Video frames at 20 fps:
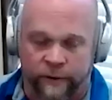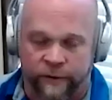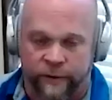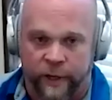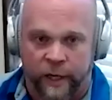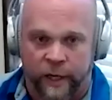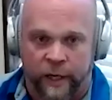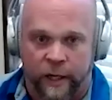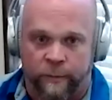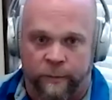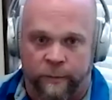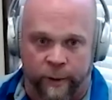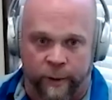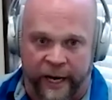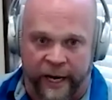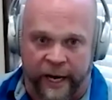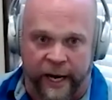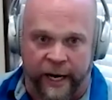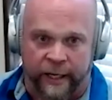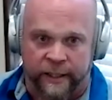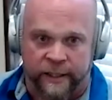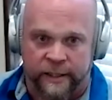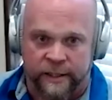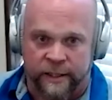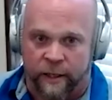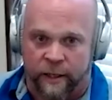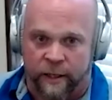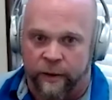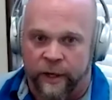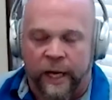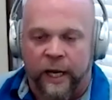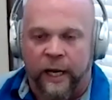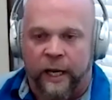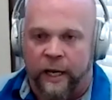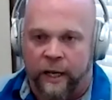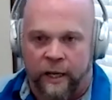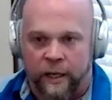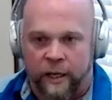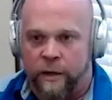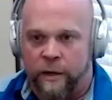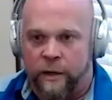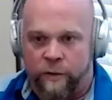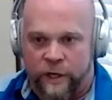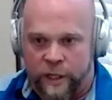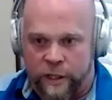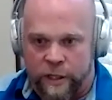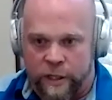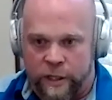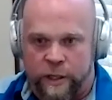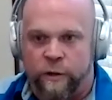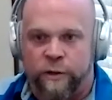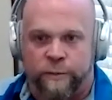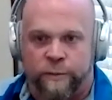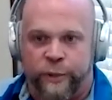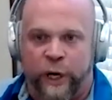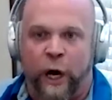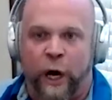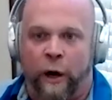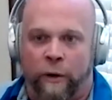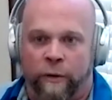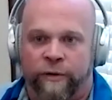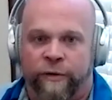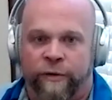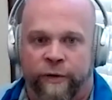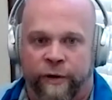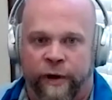with probiotics. So you can use both.